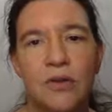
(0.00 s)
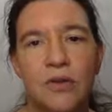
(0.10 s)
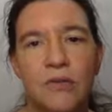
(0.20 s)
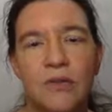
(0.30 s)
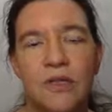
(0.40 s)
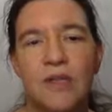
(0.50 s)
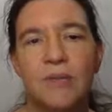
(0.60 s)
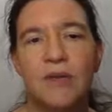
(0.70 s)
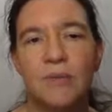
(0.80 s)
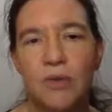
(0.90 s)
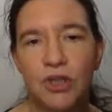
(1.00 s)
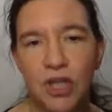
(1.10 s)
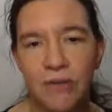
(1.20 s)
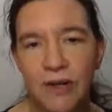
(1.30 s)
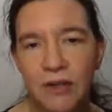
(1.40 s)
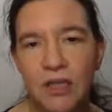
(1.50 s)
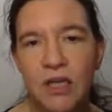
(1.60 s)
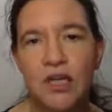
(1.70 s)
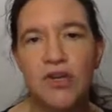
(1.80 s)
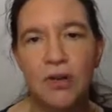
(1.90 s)
curves in a bit more
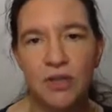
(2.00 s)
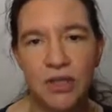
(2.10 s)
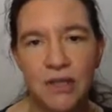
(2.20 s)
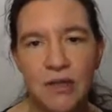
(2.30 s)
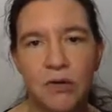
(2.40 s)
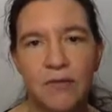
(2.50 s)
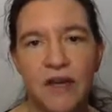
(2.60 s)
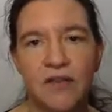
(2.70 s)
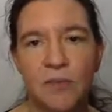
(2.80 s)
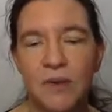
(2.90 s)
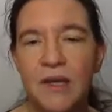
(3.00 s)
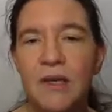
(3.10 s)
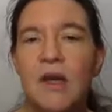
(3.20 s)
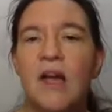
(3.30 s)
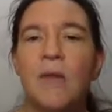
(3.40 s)
generality, not just over fp,